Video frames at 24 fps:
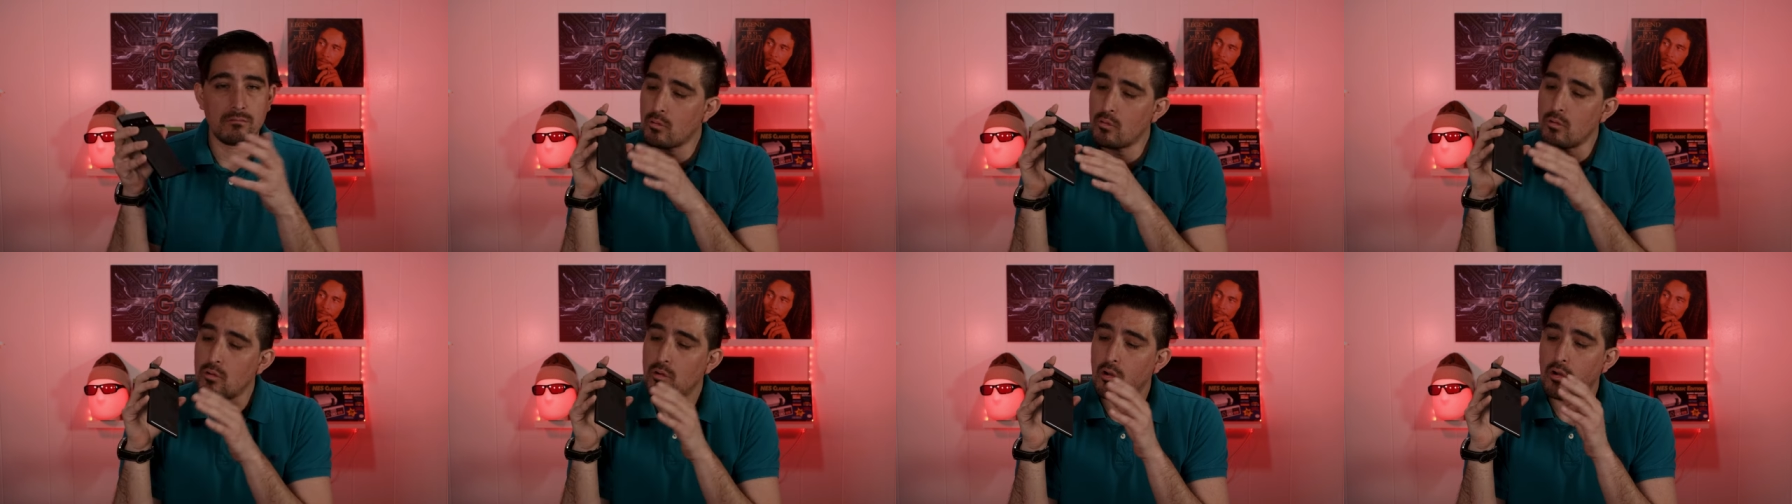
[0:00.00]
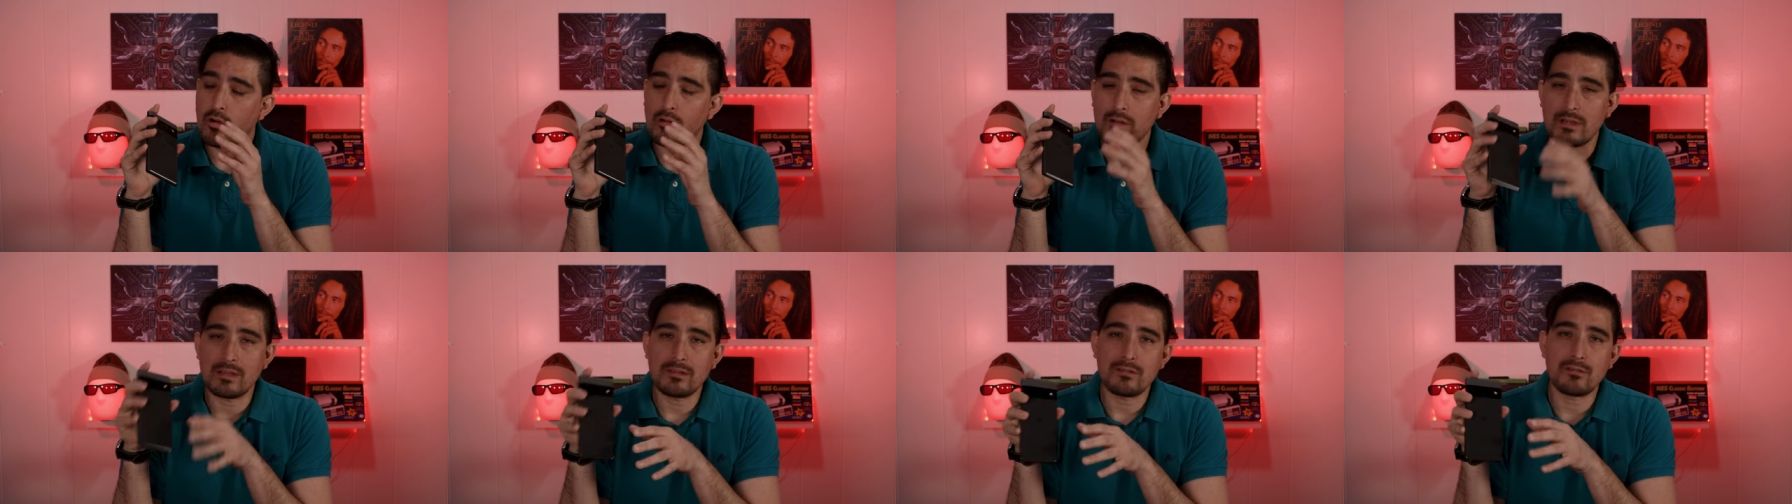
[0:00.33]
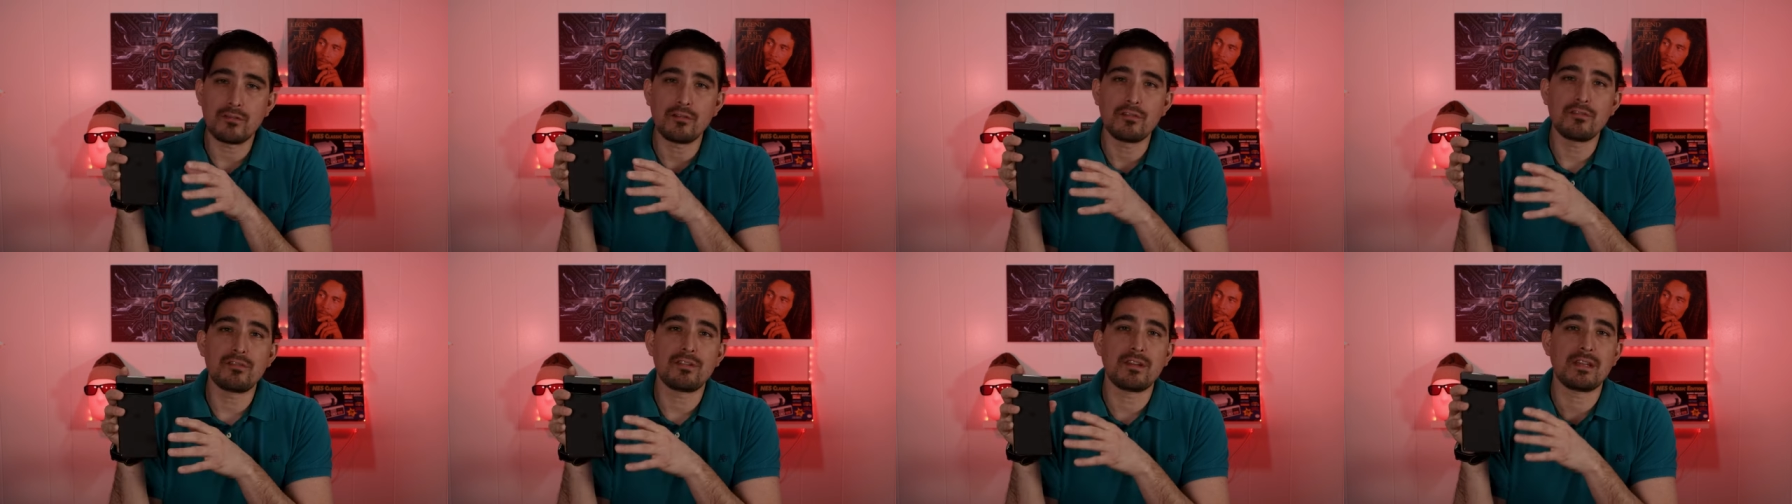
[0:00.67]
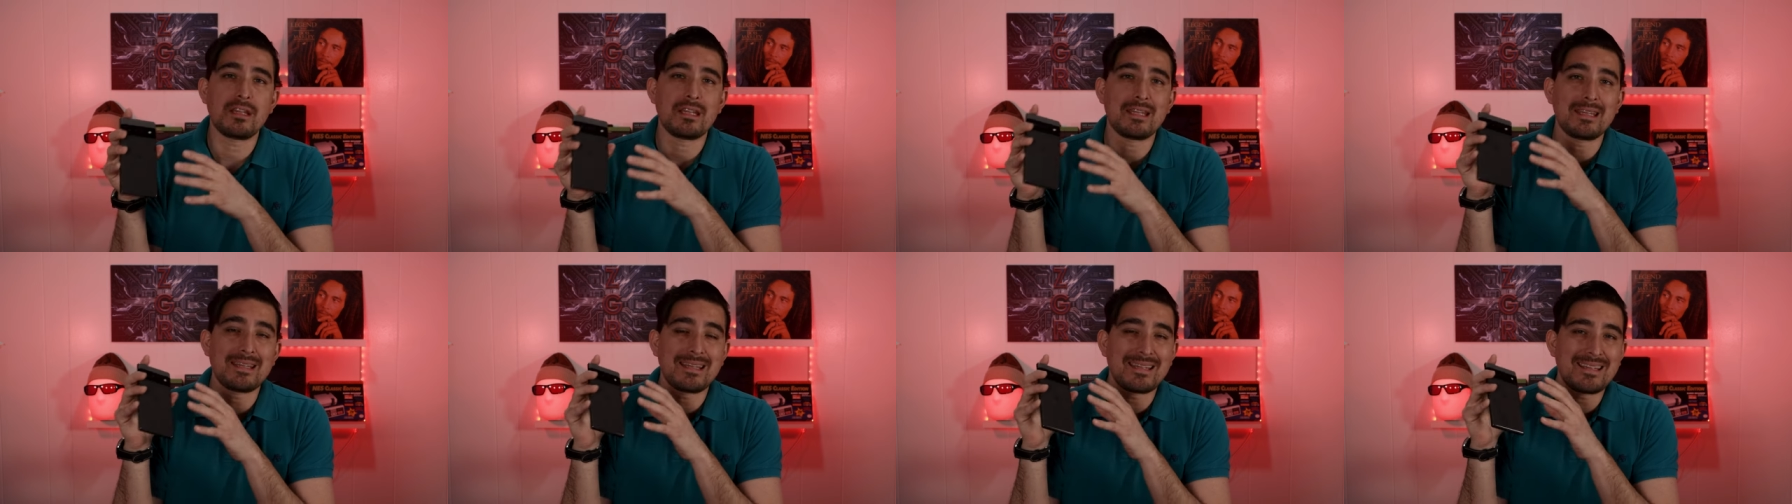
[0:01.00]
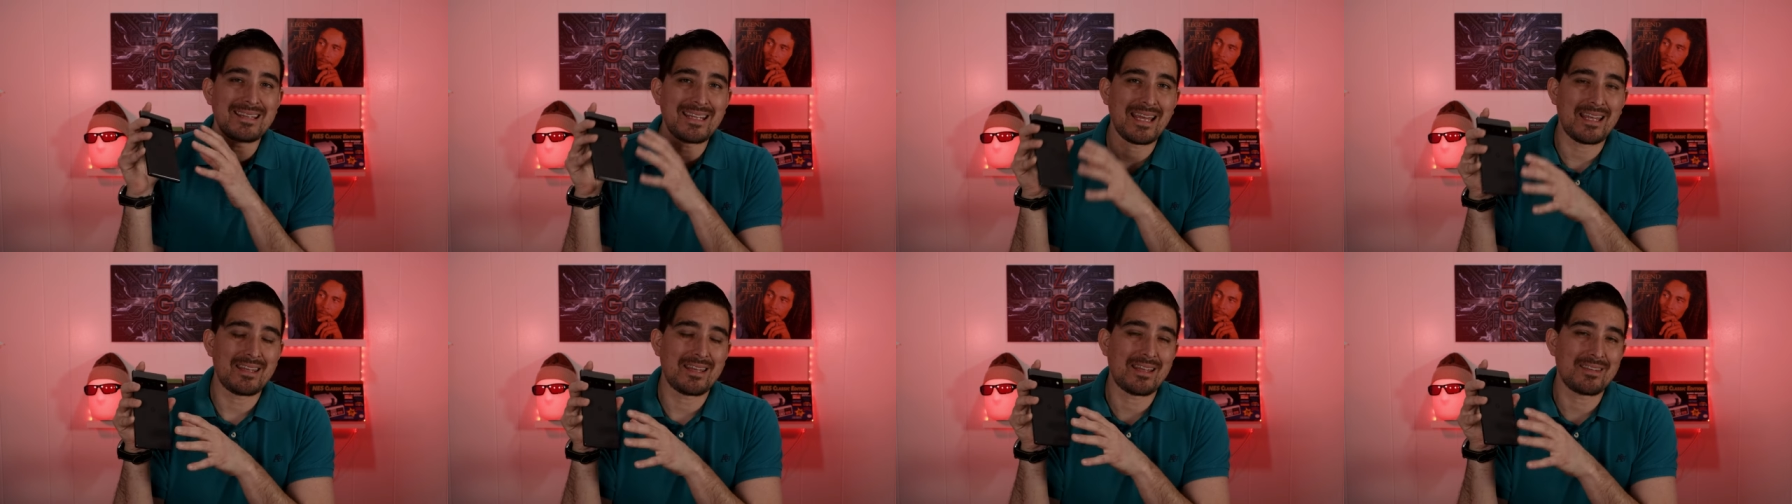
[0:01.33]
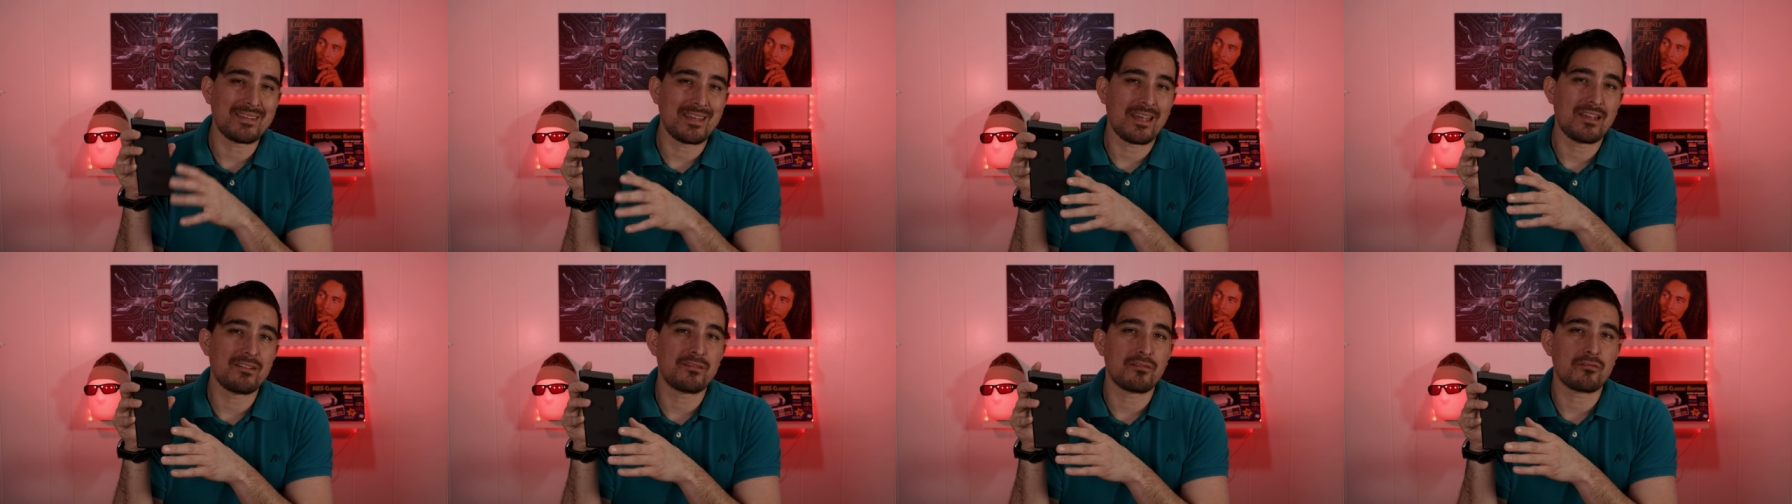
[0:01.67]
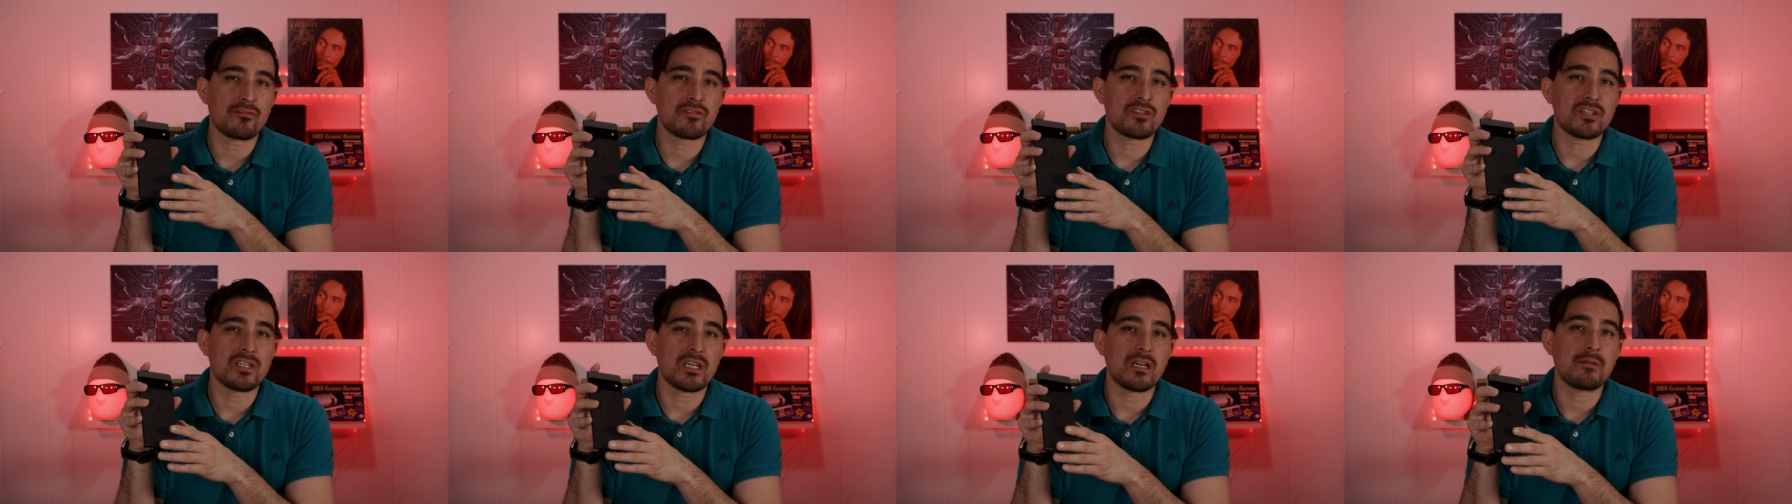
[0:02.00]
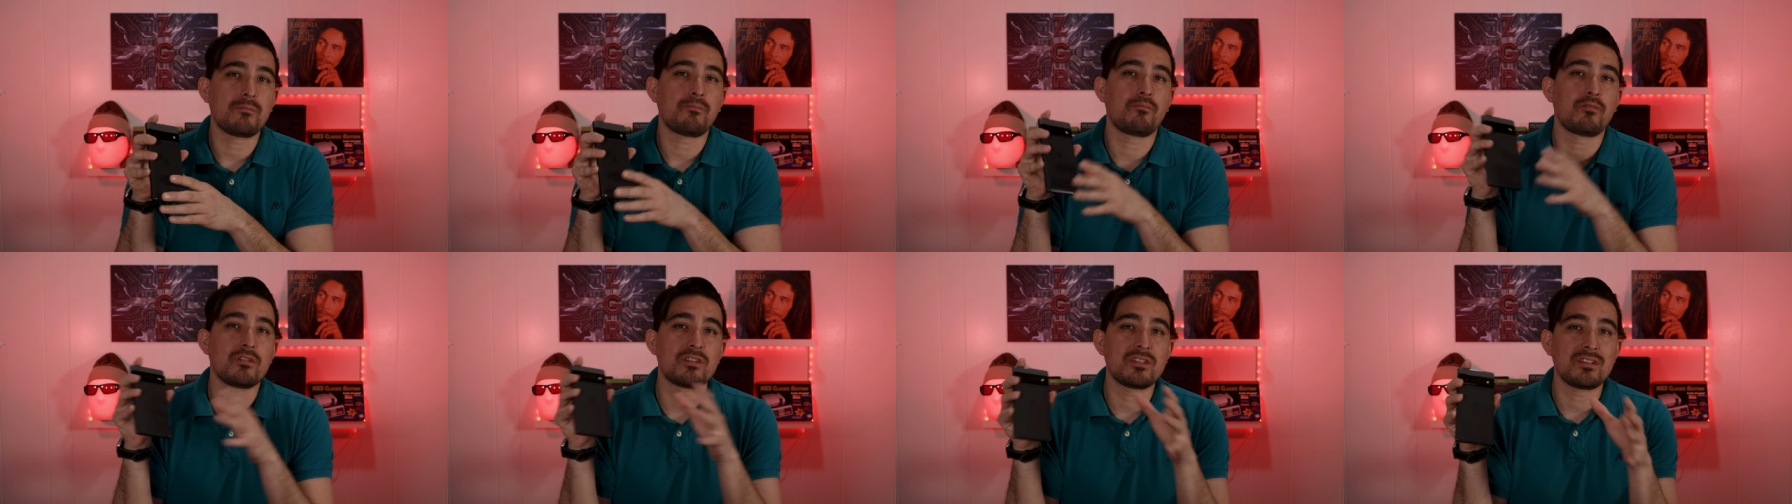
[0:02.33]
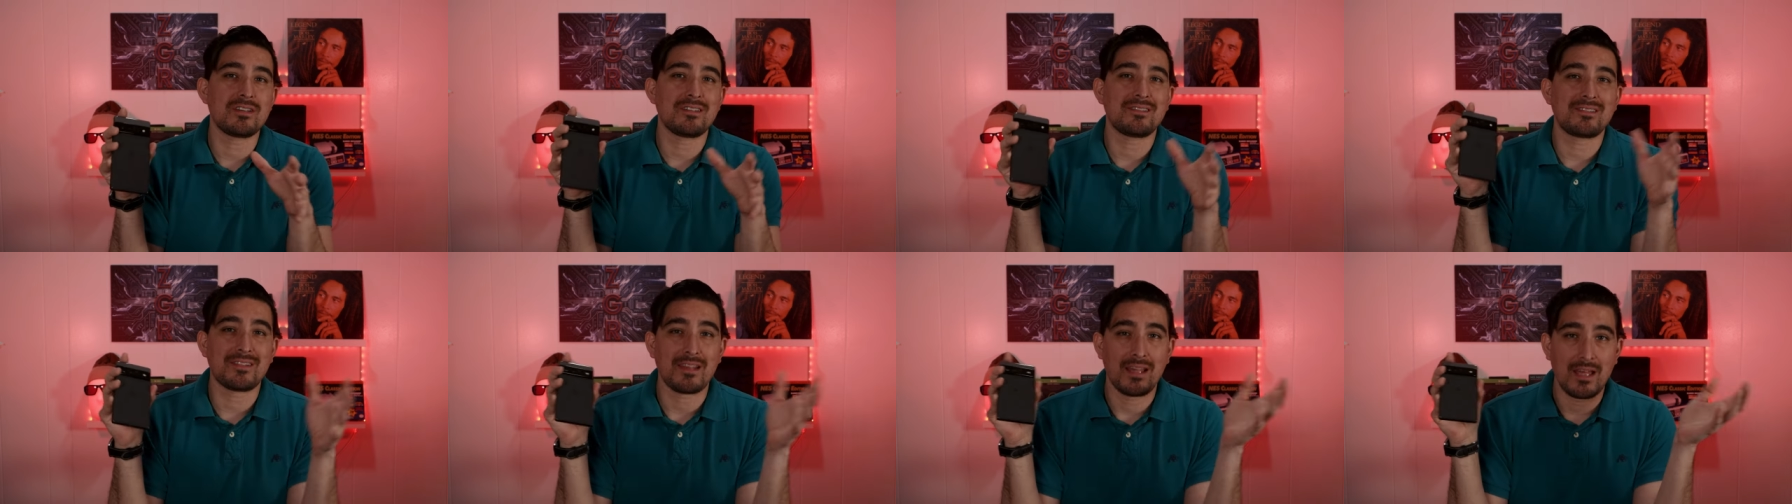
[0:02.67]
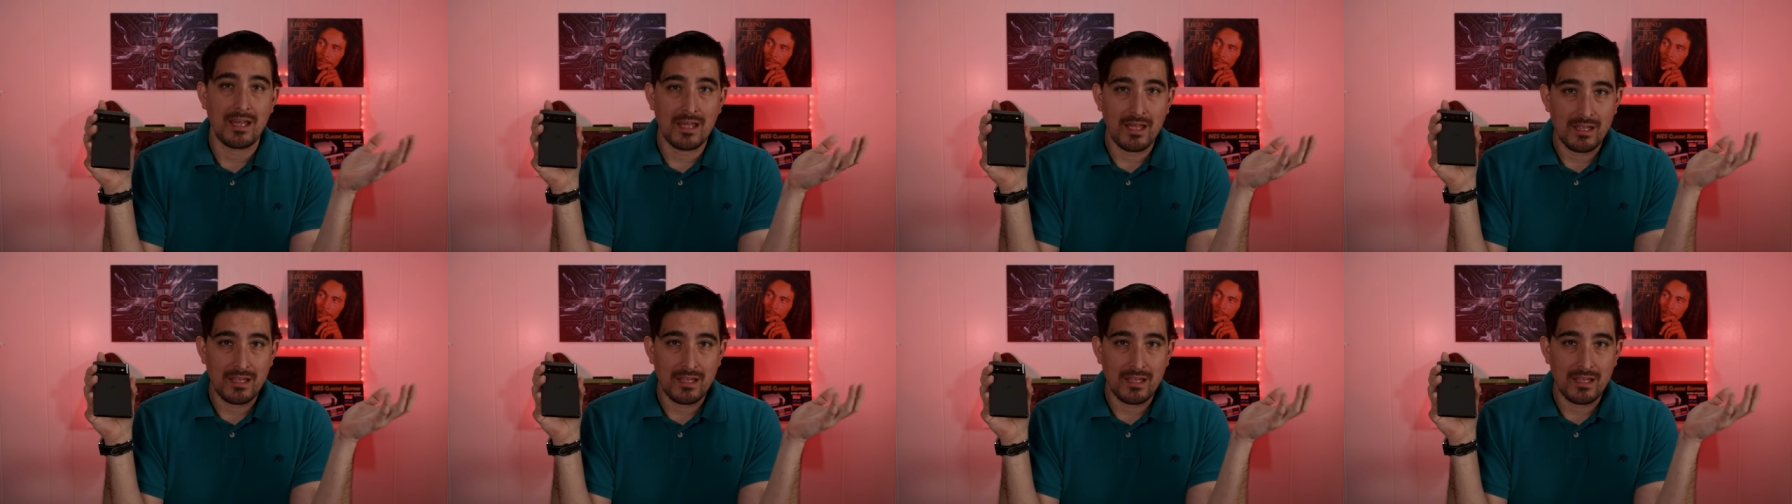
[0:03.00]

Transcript: Google is using the Tensor chip, which is